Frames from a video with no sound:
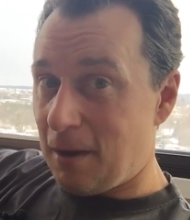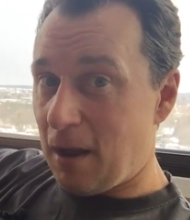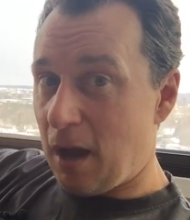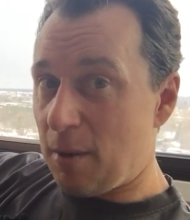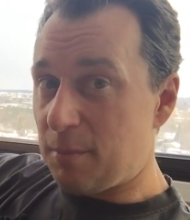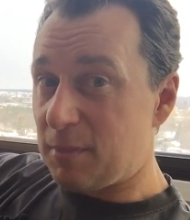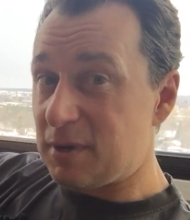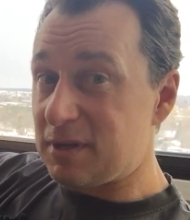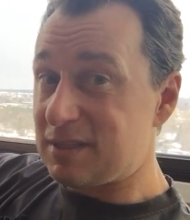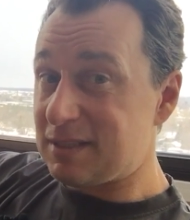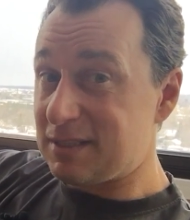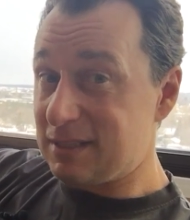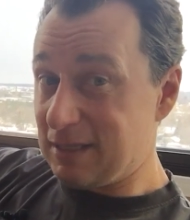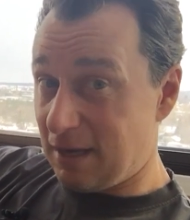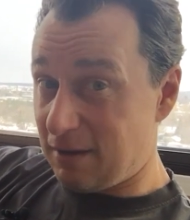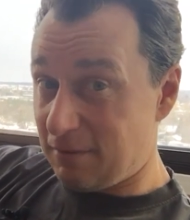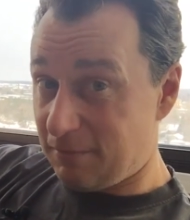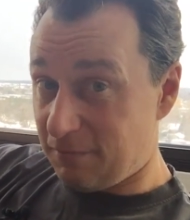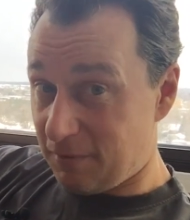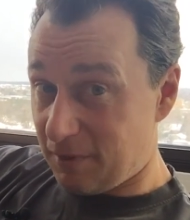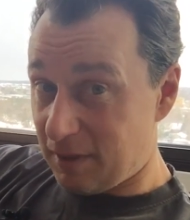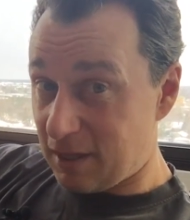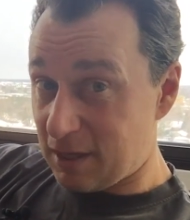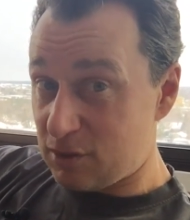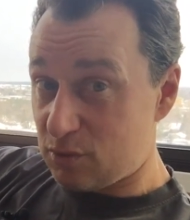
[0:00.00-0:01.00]
I'm going to
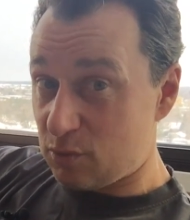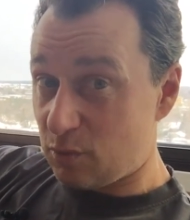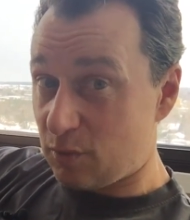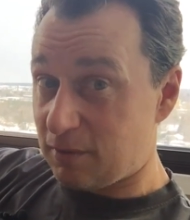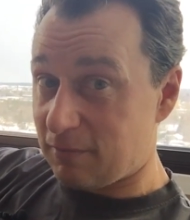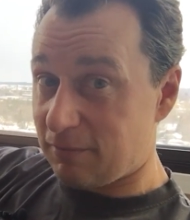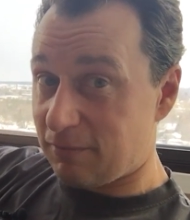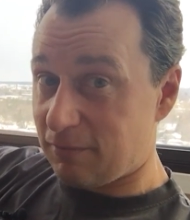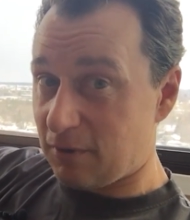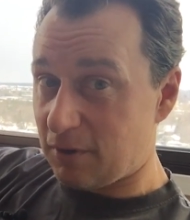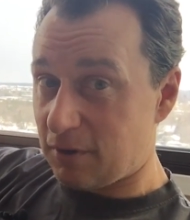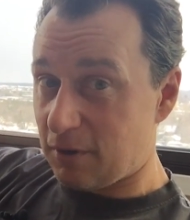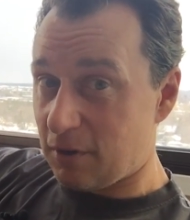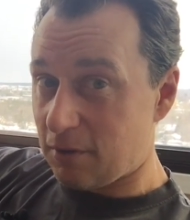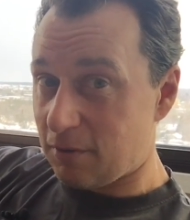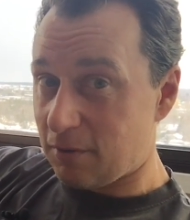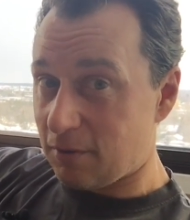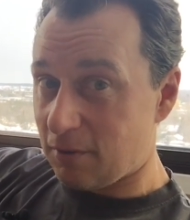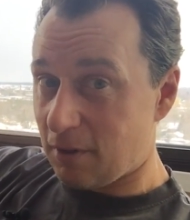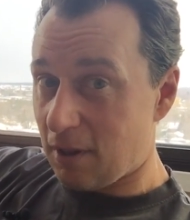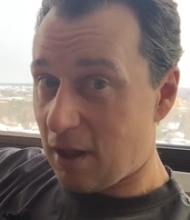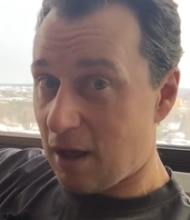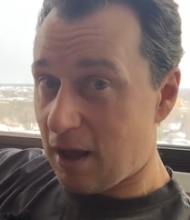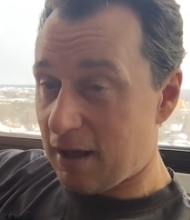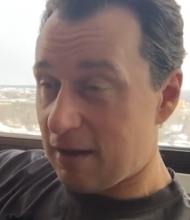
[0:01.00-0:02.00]
save this one for
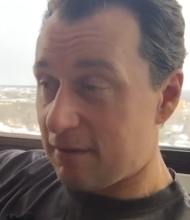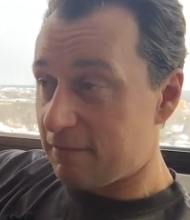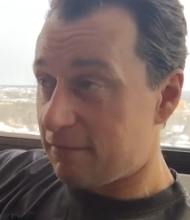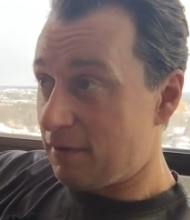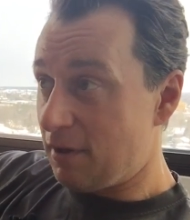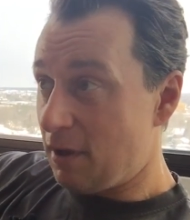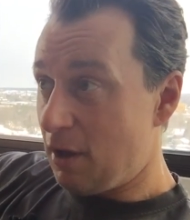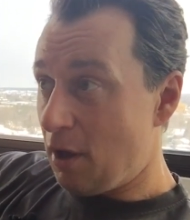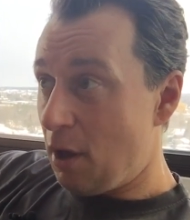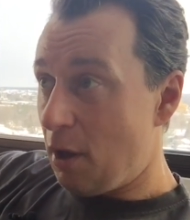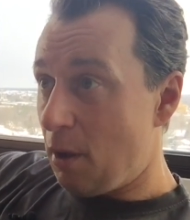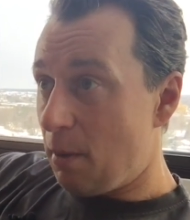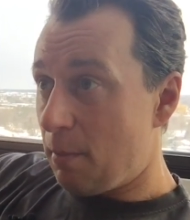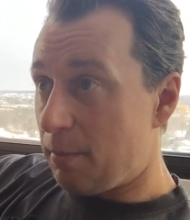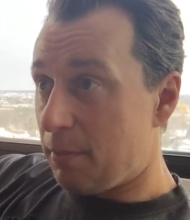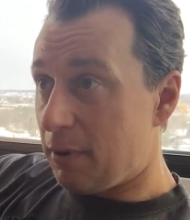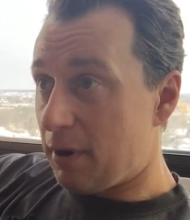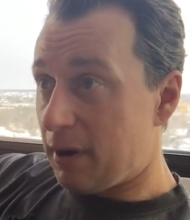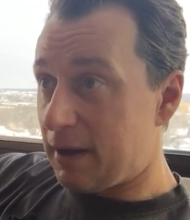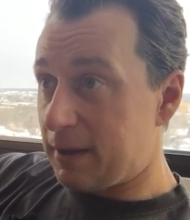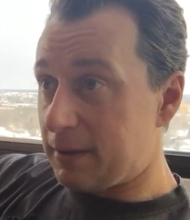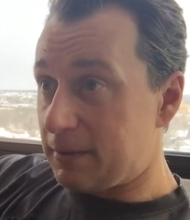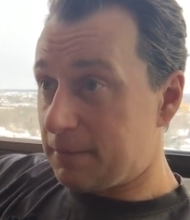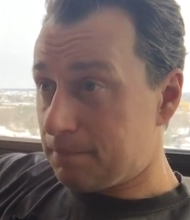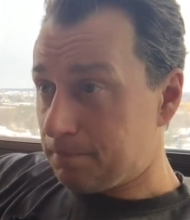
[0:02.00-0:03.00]
another live,
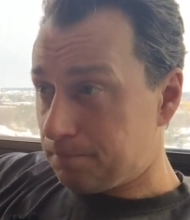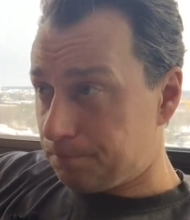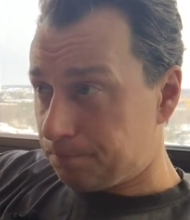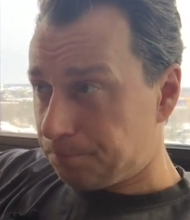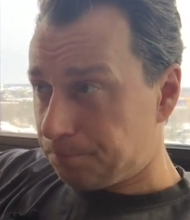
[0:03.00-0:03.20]
but